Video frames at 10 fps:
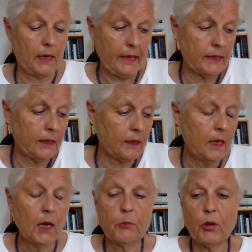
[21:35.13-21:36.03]
getting
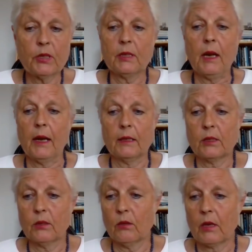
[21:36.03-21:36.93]

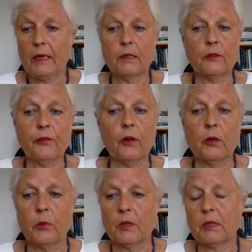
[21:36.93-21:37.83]
proselytes or getting
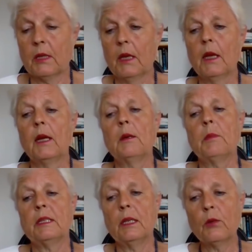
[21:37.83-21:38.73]
followers.
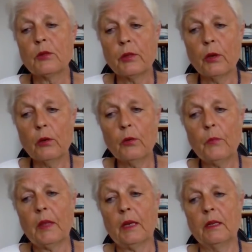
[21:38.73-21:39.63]
Martinez knew
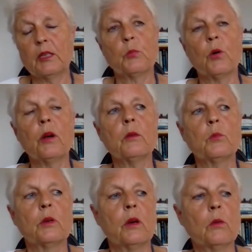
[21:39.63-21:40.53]
that his work
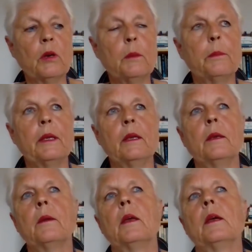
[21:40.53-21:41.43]
would
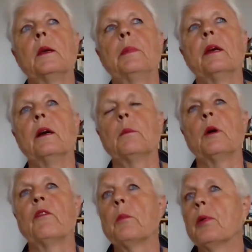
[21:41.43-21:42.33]
only become
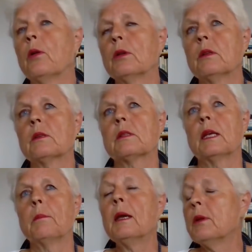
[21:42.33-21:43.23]
of importance
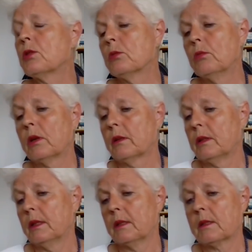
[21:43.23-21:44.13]
in maybe
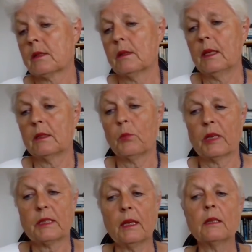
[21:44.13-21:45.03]
200 years.
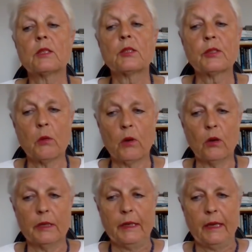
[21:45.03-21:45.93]
We're still so
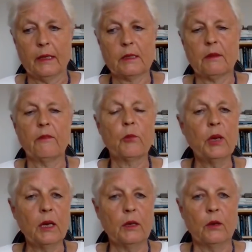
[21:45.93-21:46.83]
early days,
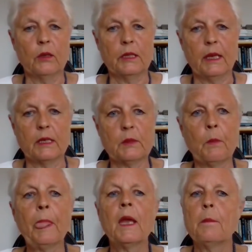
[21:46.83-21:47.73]
really early days.
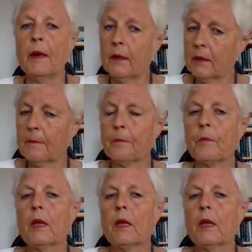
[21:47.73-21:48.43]
But